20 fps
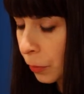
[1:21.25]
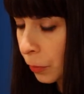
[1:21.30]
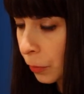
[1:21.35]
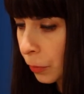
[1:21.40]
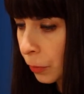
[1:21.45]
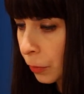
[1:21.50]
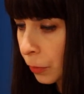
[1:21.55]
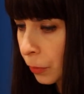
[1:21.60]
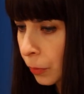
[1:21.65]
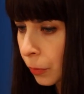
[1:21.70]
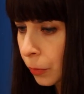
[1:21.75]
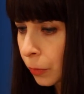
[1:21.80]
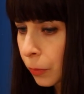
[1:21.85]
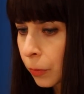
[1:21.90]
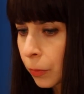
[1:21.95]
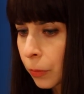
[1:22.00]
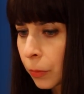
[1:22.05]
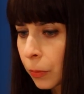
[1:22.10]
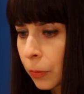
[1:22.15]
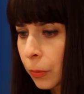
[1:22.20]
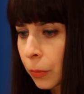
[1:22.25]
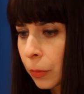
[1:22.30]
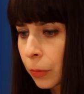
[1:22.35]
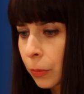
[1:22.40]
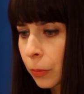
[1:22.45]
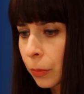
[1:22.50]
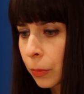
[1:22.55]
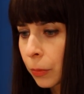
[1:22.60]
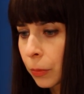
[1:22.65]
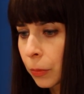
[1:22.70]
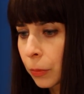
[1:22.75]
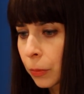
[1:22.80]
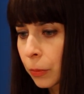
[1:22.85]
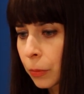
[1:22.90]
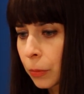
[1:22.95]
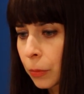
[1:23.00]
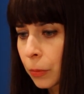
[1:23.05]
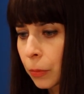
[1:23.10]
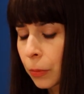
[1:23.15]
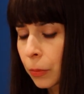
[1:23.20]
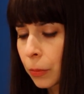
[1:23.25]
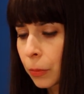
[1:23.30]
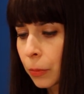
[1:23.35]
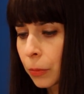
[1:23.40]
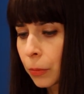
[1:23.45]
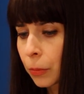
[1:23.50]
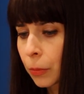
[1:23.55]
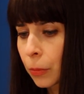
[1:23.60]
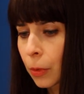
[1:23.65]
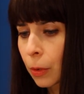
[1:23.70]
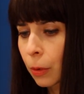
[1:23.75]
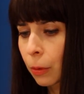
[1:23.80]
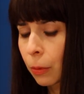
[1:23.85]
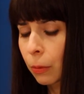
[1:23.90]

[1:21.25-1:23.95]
(silence)